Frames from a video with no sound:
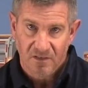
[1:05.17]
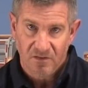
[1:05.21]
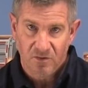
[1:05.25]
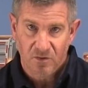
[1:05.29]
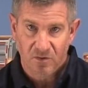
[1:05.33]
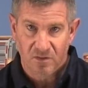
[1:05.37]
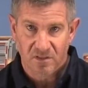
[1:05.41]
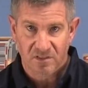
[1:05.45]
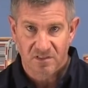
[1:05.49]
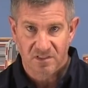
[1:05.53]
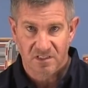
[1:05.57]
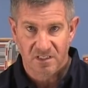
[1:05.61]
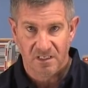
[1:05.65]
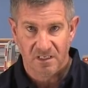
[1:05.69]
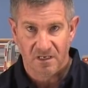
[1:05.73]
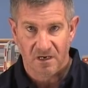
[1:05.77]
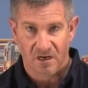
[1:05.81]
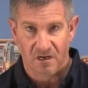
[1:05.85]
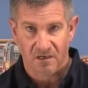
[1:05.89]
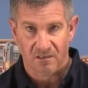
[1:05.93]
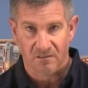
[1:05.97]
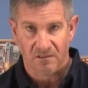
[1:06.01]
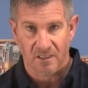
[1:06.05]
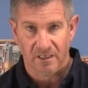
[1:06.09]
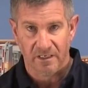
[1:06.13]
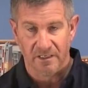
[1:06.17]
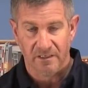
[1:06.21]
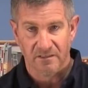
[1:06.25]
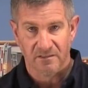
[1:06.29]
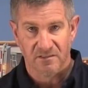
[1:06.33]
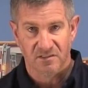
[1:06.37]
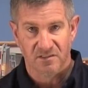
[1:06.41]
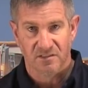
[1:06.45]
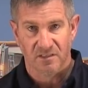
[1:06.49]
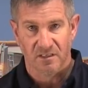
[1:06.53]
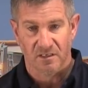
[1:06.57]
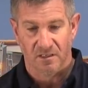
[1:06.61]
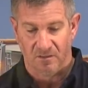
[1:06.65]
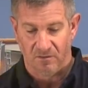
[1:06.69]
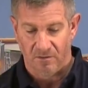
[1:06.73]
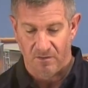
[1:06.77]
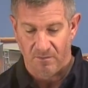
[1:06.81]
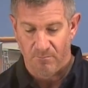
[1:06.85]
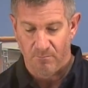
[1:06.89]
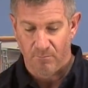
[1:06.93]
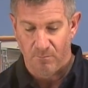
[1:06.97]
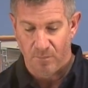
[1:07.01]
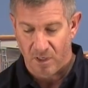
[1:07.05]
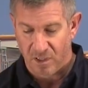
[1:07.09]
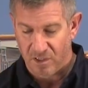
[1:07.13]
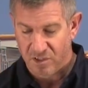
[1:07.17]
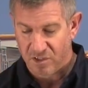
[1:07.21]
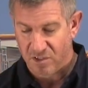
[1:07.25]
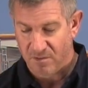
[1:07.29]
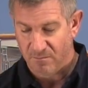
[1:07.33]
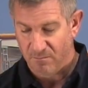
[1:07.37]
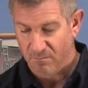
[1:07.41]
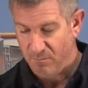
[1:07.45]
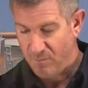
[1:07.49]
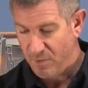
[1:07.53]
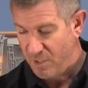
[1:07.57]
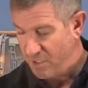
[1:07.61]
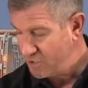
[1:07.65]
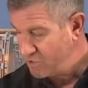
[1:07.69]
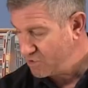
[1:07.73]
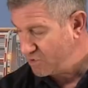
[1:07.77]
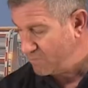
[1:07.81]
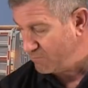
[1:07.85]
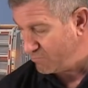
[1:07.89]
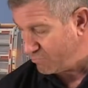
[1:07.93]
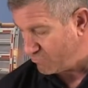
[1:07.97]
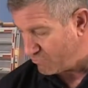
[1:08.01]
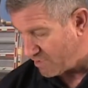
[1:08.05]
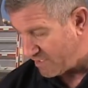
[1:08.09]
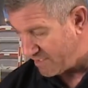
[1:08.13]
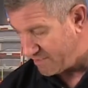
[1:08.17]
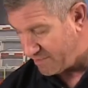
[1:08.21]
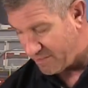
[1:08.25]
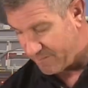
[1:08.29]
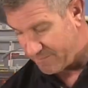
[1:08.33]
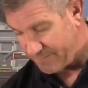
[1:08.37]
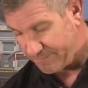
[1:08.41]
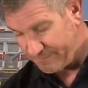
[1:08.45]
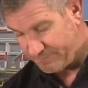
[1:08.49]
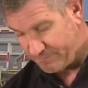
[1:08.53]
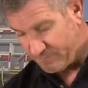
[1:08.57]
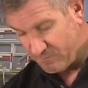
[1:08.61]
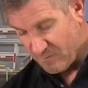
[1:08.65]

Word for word: You can see our light is still much, much brighter.